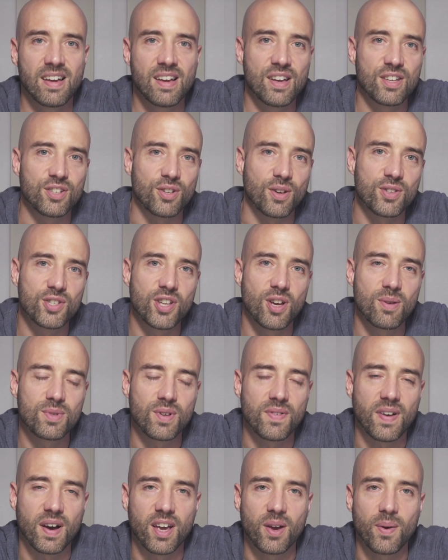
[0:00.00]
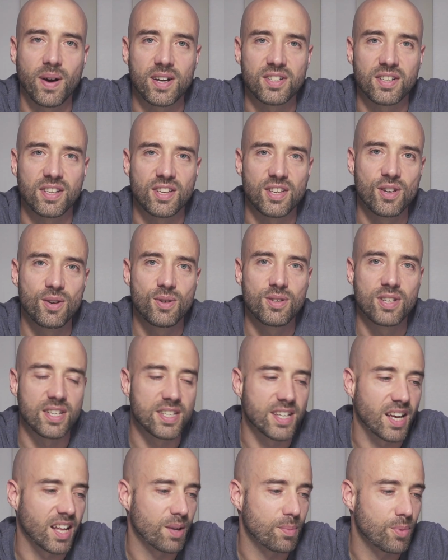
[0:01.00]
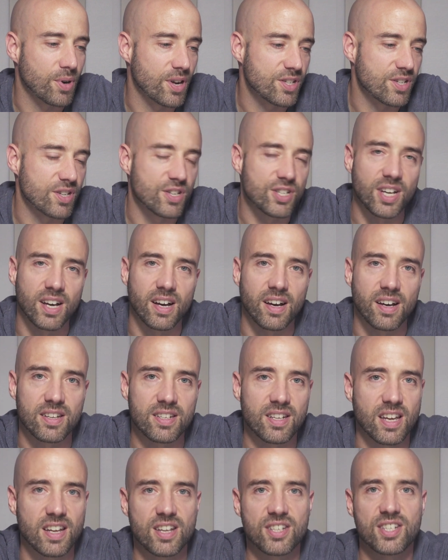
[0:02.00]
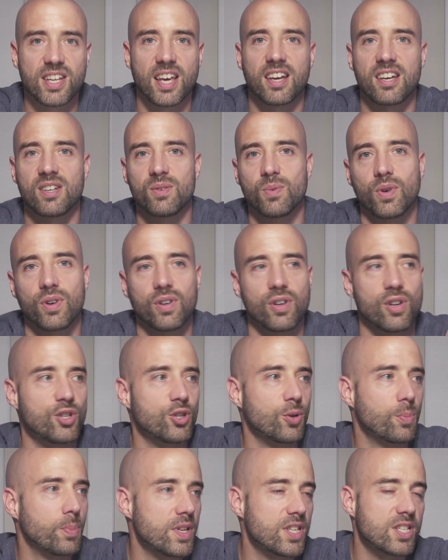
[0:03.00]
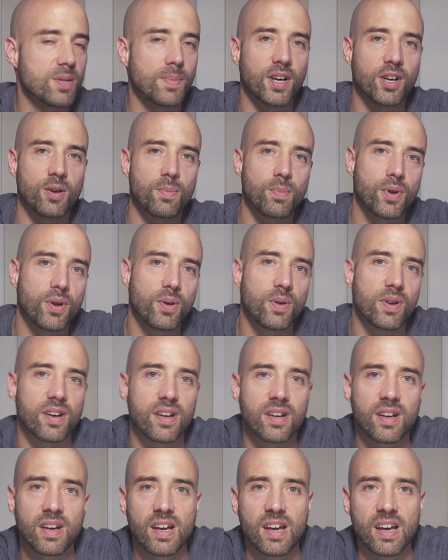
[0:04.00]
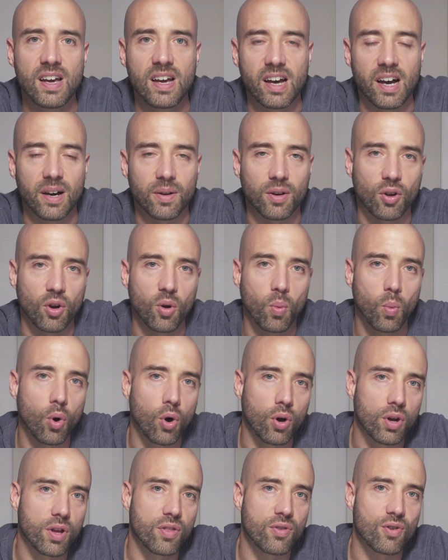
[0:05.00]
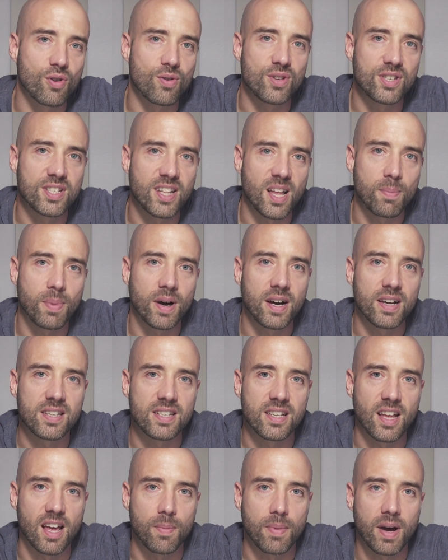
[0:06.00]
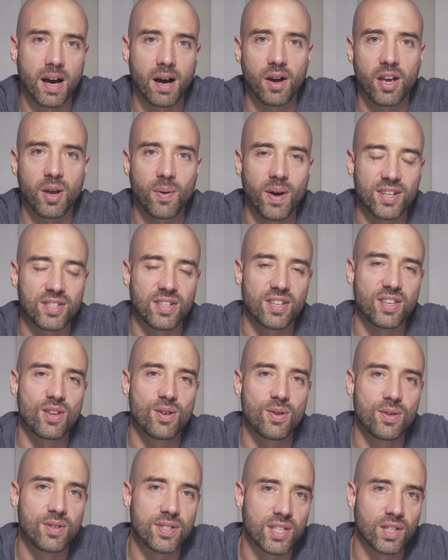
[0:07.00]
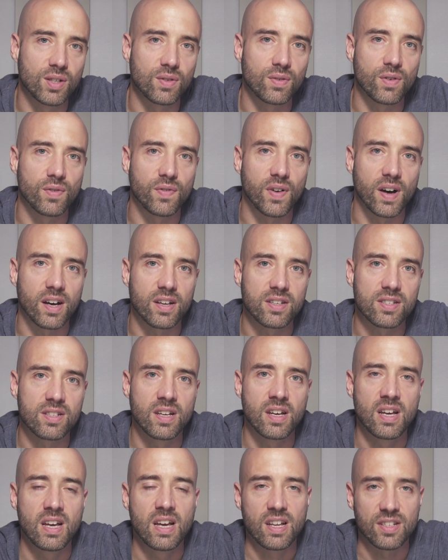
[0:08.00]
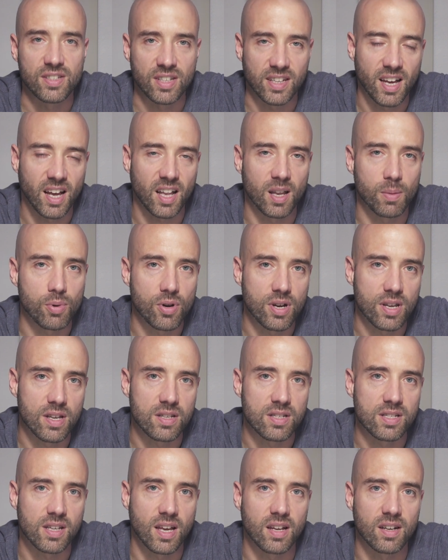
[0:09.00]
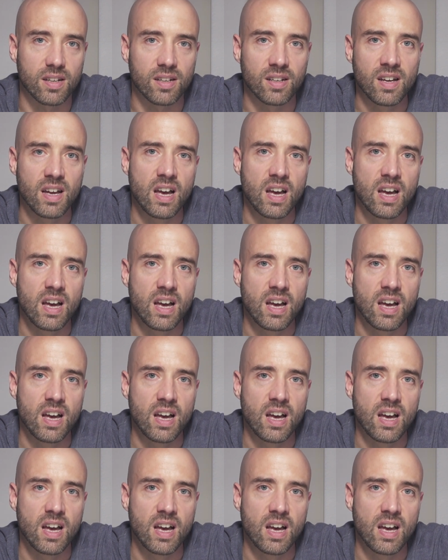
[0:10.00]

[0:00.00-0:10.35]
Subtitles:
So in terms of how you actually use these calibration charts, in a second I'm going to jump into my computer and I'm going to walk you through step by step how you actually use Silverfast to calibrate your scanner.